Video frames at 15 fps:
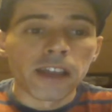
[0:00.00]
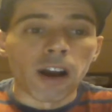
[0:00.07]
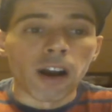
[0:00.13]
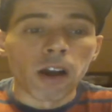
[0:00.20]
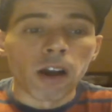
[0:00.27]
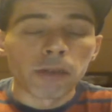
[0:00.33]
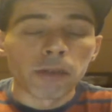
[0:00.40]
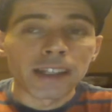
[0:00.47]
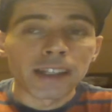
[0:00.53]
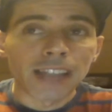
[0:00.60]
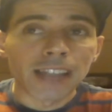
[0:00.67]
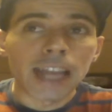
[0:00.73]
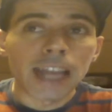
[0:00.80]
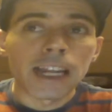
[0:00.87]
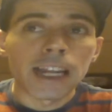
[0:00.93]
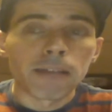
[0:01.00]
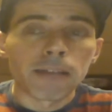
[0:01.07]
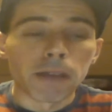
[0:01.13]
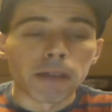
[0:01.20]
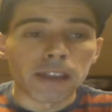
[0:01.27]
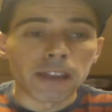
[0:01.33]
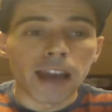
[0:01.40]
related
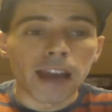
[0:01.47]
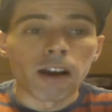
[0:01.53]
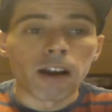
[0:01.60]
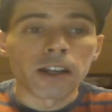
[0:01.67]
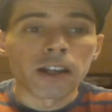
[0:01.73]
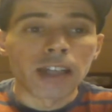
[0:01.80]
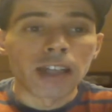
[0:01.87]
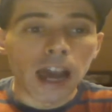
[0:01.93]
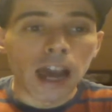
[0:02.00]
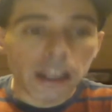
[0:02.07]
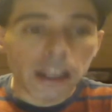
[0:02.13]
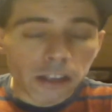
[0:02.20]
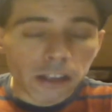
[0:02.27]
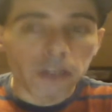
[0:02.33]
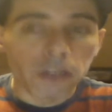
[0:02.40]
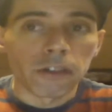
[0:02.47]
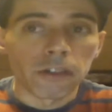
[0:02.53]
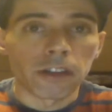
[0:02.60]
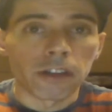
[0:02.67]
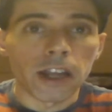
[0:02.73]
but that are not used